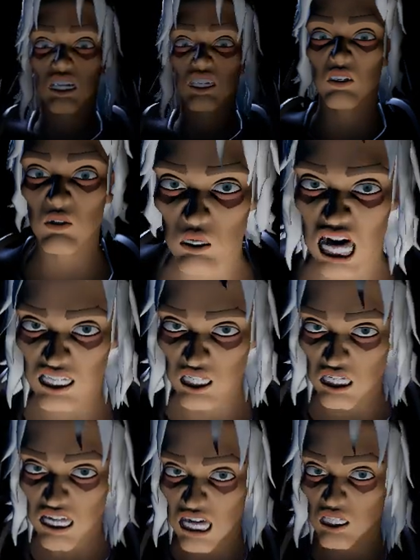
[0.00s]

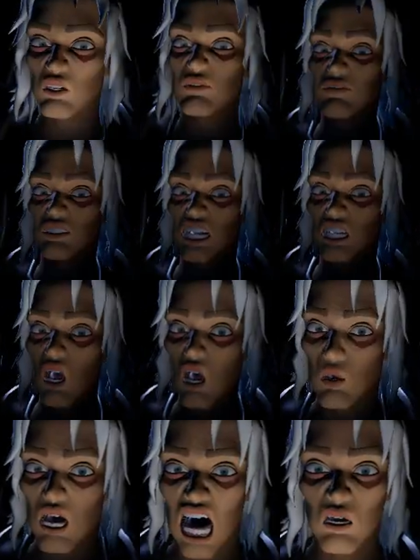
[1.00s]
Congratulations. You're
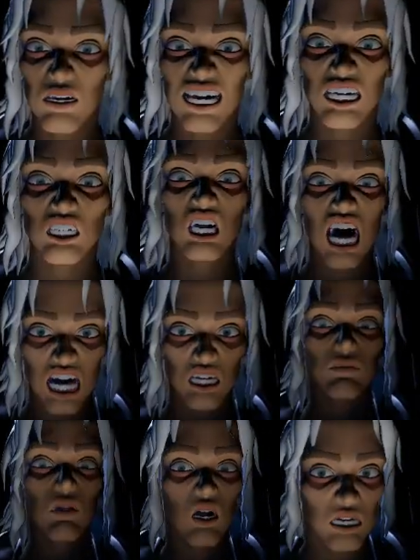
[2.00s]
wearing
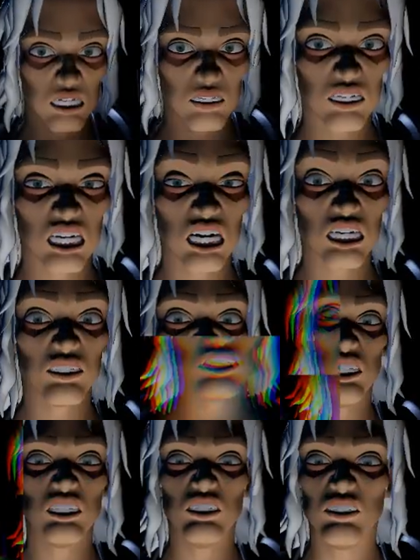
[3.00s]
checked pockets. It's a
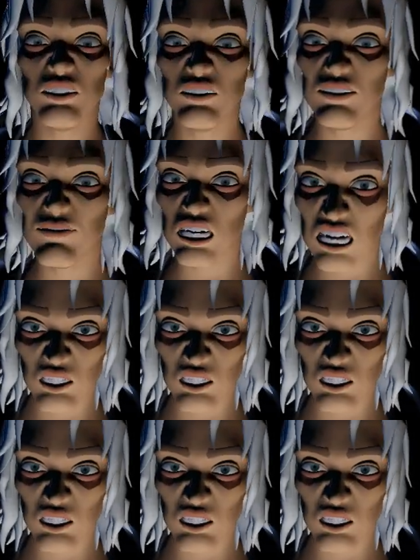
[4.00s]
hideous fashion